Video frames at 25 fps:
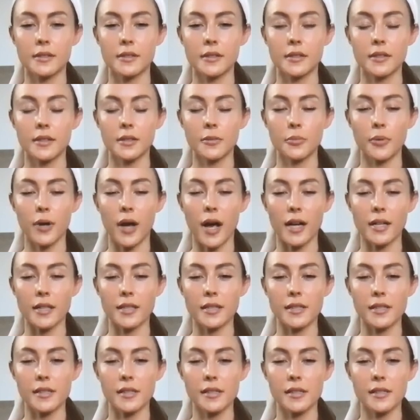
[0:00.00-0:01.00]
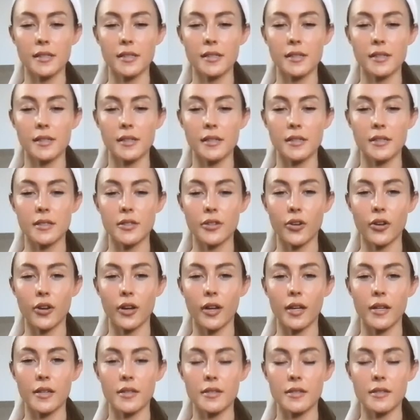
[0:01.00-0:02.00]
the practice
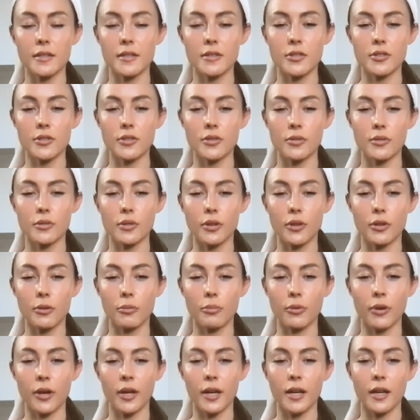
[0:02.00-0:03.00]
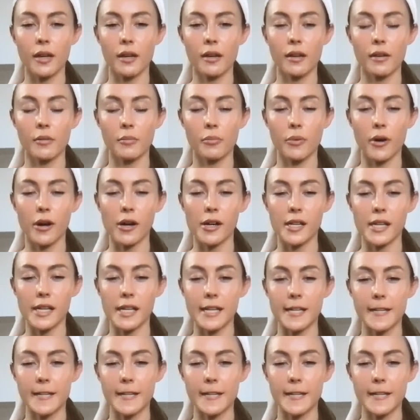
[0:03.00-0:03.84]
integrate into your brain and body.